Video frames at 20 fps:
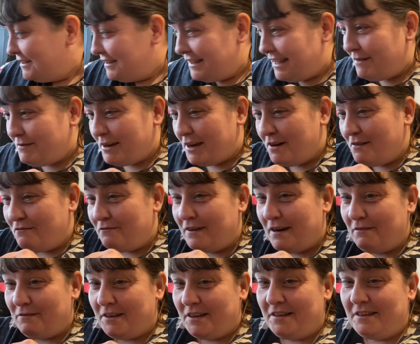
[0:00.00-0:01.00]
There we go,
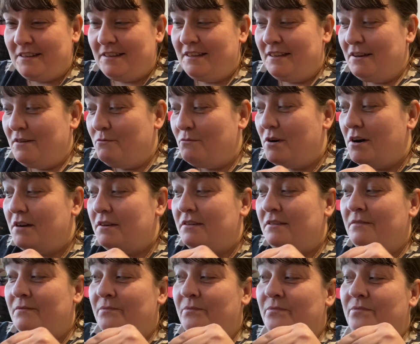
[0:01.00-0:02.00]
found it.
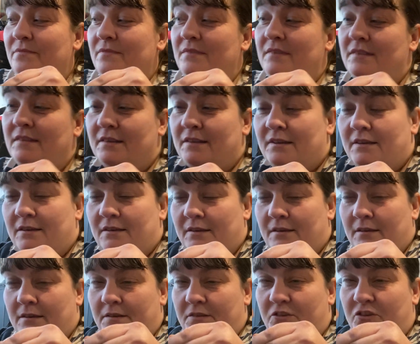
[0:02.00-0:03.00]
1,
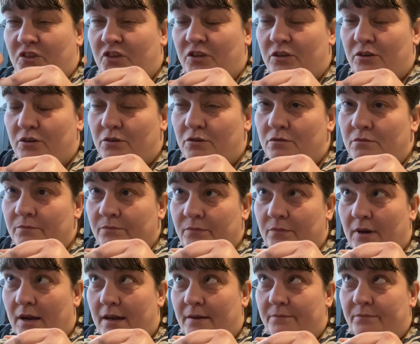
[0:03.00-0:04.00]
2,
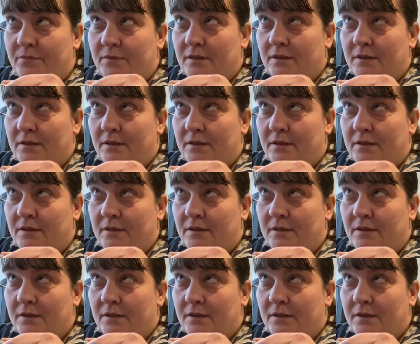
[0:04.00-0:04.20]
right.